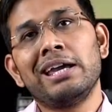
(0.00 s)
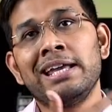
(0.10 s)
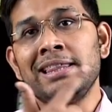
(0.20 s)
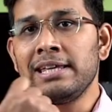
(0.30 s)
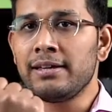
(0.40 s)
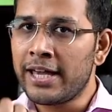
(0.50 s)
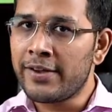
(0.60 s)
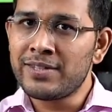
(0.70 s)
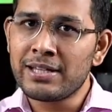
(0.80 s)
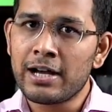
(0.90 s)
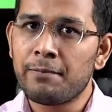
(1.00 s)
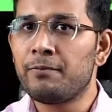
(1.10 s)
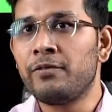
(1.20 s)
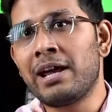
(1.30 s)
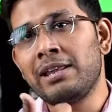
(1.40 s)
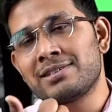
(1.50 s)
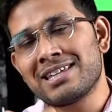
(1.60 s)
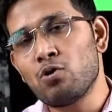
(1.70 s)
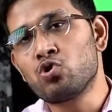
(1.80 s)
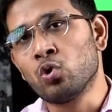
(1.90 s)
In the AFC Cup, we are in the
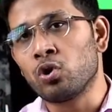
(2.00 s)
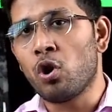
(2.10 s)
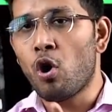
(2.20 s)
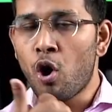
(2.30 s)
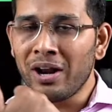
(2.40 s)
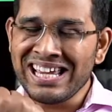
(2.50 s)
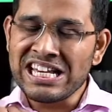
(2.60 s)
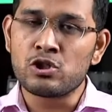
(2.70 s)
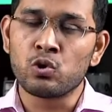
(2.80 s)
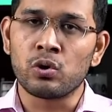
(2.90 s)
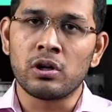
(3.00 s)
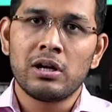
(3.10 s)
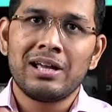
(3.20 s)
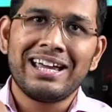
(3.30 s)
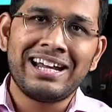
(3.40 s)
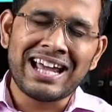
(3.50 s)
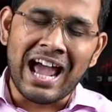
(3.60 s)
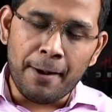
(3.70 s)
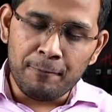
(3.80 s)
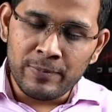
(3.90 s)
South Zone or East Zone. It
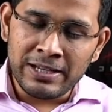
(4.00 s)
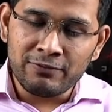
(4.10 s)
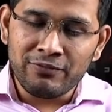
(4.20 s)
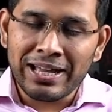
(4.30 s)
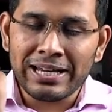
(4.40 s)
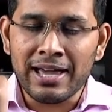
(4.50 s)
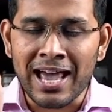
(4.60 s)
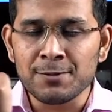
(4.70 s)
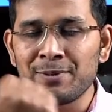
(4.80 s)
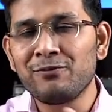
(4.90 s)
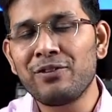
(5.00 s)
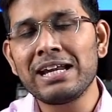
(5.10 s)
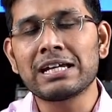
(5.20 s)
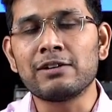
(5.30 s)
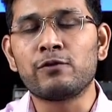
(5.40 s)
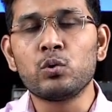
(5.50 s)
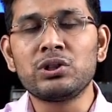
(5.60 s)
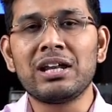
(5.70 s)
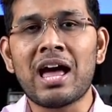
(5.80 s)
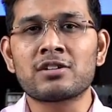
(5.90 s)
has been very
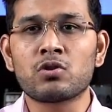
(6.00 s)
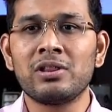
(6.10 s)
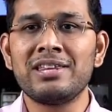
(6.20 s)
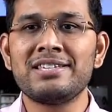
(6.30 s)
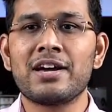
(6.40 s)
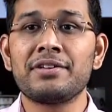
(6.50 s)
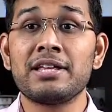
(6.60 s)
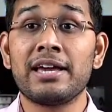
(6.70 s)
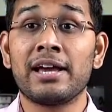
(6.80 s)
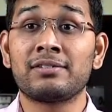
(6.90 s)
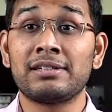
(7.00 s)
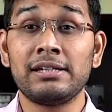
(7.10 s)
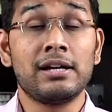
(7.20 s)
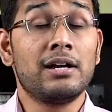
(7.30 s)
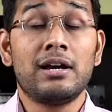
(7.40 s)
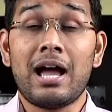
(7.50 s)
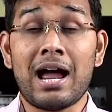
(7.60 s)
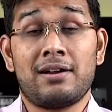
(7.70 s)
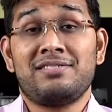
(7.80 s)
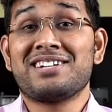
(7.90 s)
confusing last all these years with the AFC.
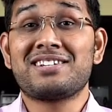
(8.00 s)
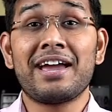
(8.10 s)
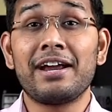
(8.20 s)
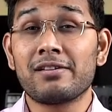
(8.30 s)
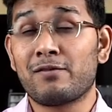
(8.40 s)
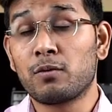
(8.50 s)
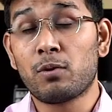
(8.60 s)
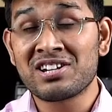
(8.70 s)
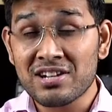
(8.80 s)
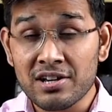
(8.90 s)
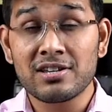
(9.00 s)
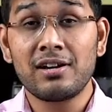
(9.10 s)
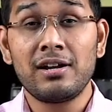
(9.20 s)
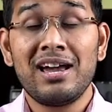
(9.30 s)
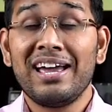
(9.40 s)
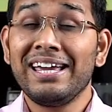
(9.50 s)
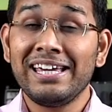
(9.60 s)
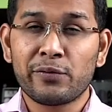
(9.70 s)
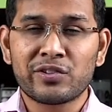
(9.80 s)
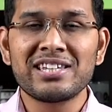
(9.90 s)
And just like Indian football structure,
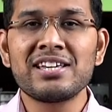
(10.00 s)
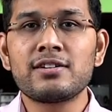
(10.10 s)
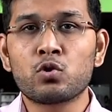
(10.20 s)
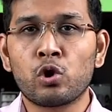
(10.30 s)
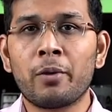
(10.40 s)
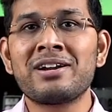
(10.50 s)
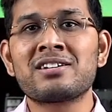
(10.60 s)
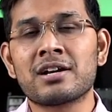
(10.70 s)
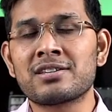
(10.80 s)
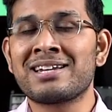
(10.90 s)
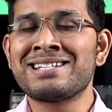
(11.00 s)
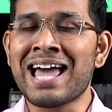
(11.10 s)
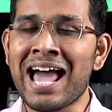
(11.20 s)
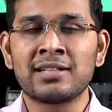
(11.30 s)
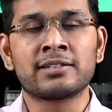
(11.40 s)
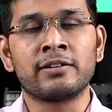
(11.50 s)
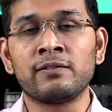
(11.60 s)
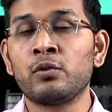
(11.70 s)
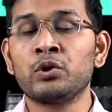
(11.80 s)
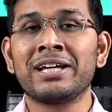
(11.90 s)
AFC's tournament structure is as
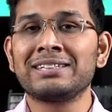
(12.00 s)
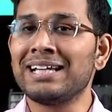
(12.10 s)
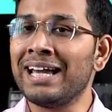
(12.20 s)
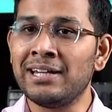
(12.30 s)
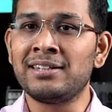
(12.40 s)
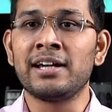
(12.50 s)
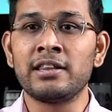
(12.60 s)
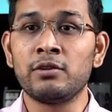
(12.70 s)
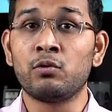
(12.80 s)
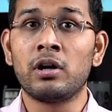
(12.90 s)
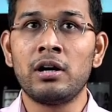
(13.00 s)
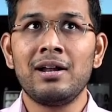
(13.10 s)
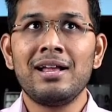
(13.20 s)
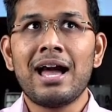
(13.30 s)
confusing as anything in the world.